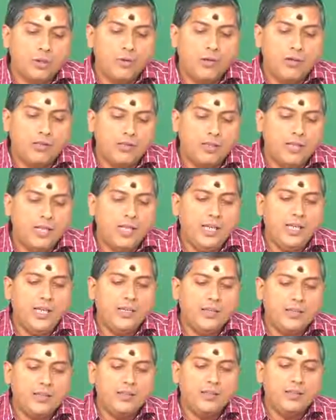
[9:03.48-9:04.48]
you will see
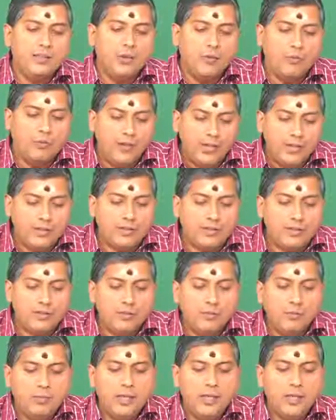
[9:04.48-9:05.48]
is the widths
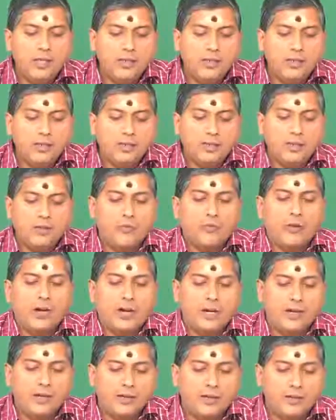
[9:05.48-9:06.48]
being
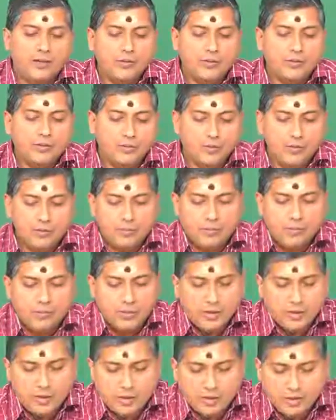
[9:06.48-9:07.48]
different from
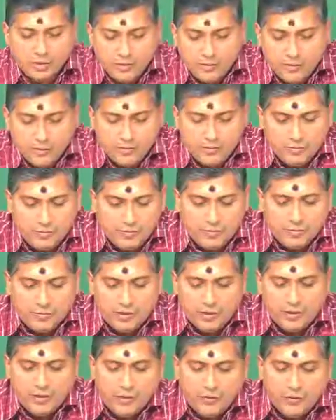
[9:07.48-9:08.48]

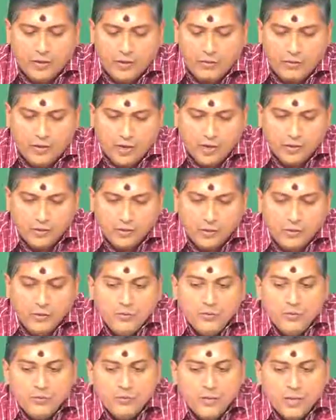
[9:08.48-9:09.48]
with different values of
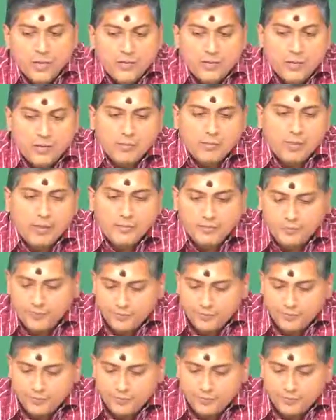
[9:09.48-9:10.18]
sigma.